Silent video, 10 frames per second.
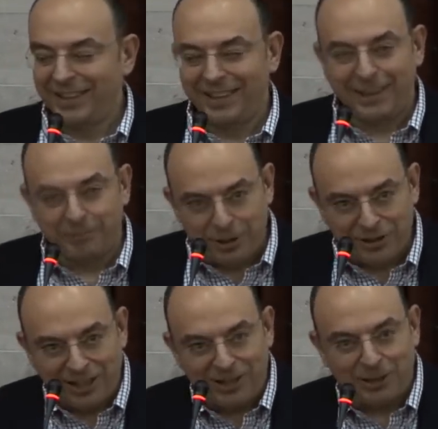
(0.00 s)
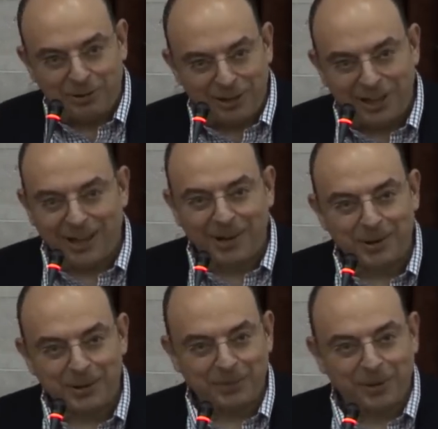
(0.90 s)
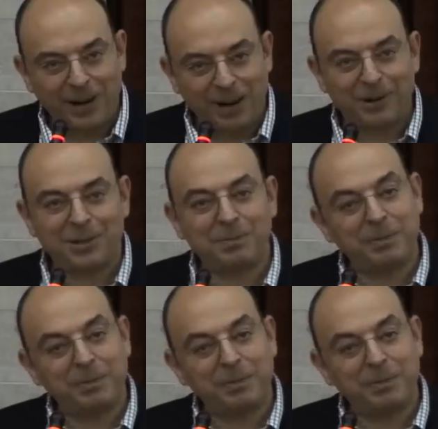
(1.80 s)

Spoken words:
Then we stretch it to 3 hours, 4 hours.